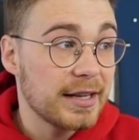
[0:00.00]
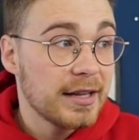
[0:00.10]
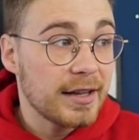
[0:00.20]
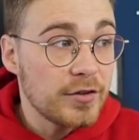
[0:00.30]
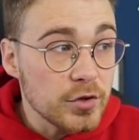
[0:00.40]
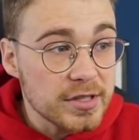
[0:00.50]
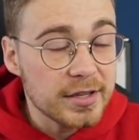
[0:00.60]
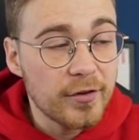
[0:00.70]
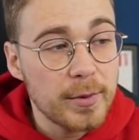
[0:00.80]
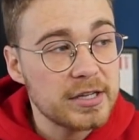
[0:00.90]
They've used this
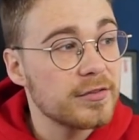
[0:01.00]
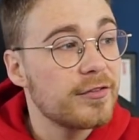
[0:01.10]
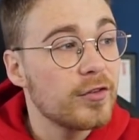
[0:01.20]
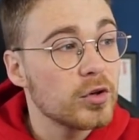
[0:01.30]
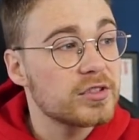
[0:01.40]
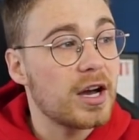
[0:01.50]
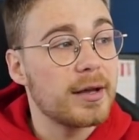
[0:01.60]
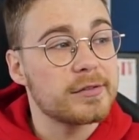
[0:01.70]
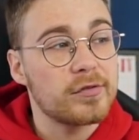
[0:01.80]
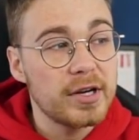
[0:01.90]
formation four
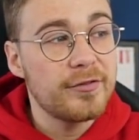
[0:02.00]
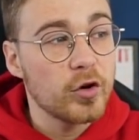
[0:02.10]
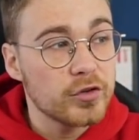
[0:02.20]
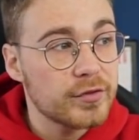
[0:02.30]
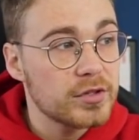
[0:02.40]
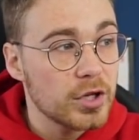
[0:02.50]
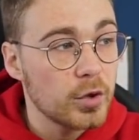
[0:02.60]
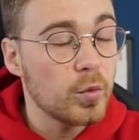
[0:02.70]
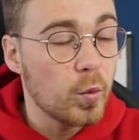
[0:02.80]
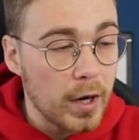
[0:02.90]
times,
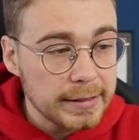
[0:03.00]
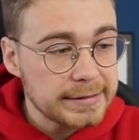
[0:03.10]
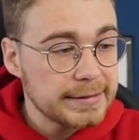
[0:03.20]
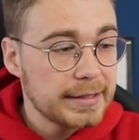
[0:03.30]
3-4-2-1.